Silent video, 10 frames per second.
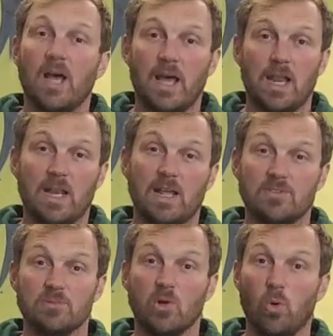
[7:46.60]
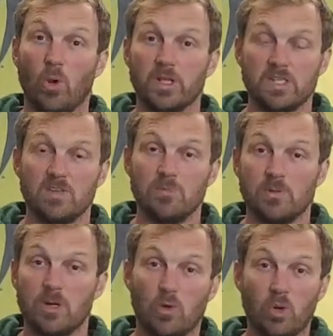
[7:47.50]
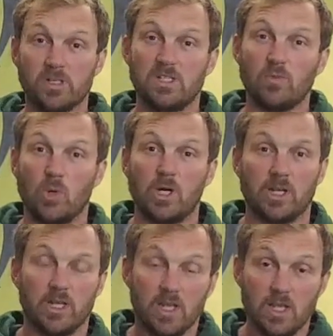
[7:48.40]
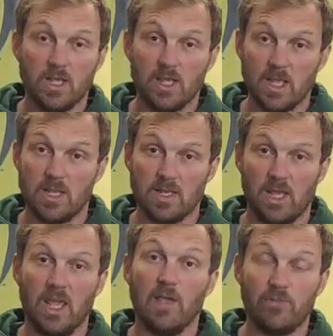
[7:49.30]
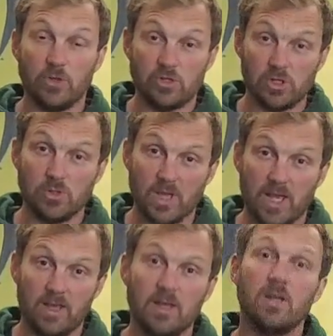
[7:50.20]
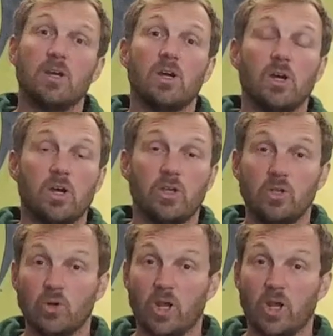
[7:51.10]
and have some quality of movement, quality of work in there. If you do that, you're